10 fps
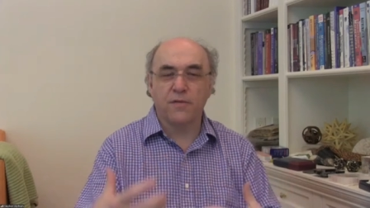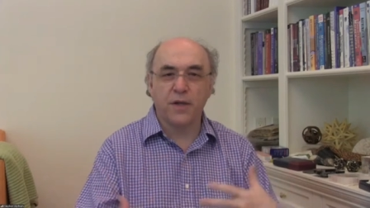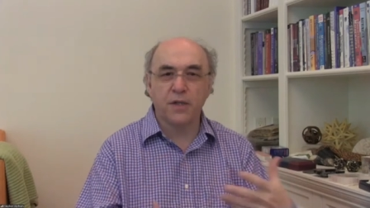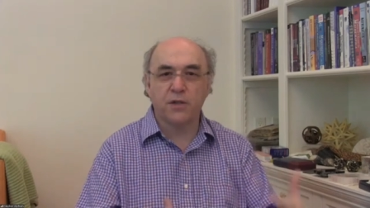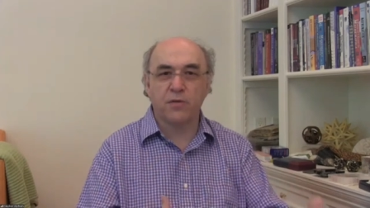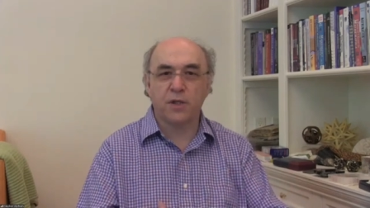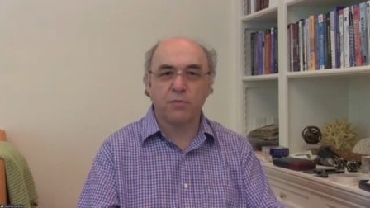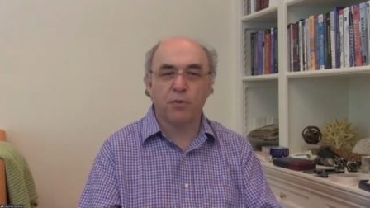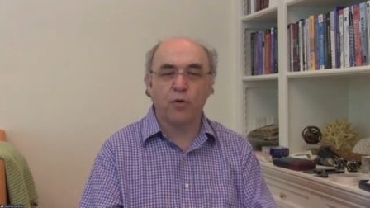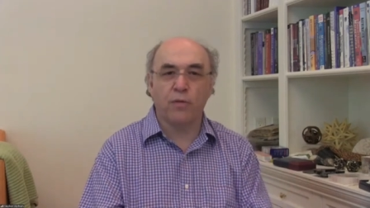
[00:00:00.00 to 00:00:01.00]
things to
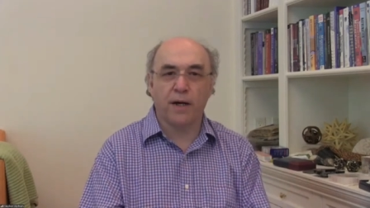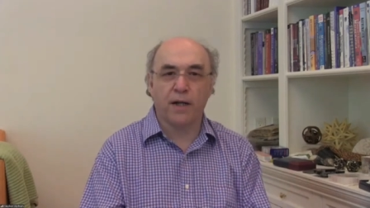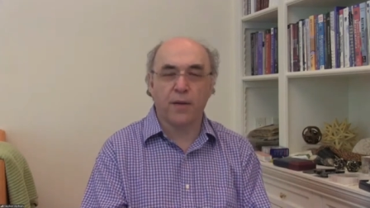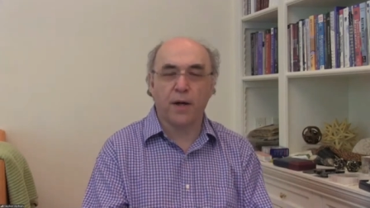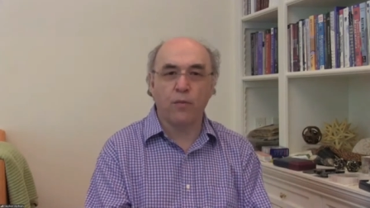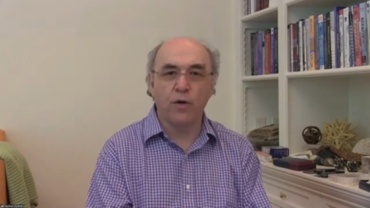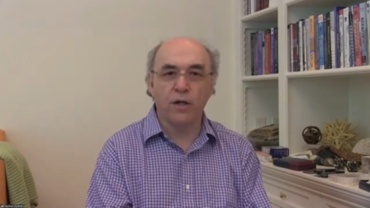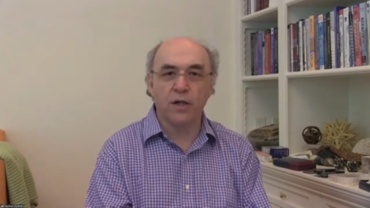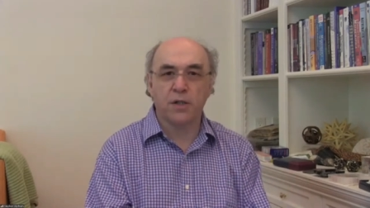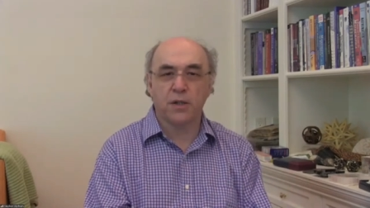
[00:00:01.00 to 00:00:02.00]
explore about how that
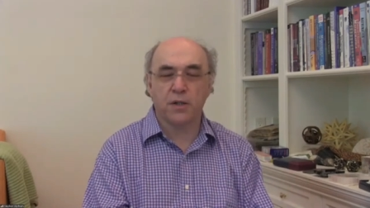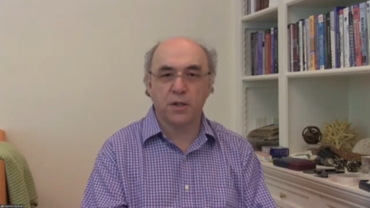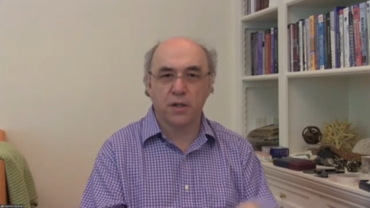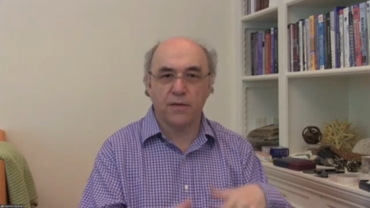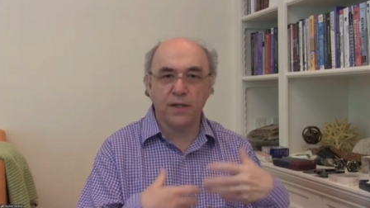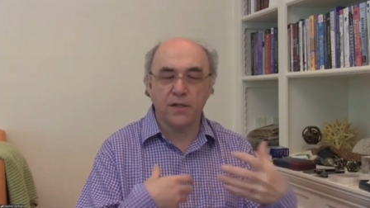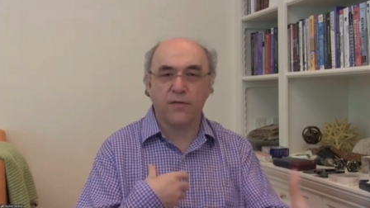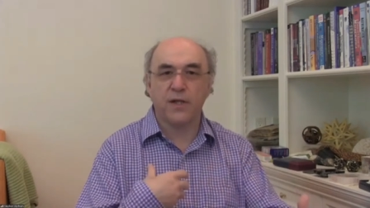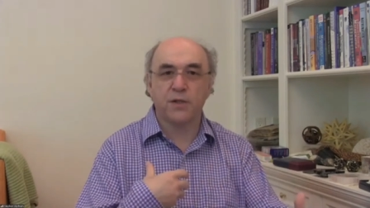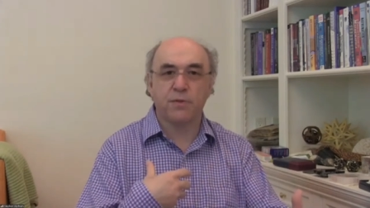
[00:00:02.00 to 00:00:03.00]
works and the sort of interface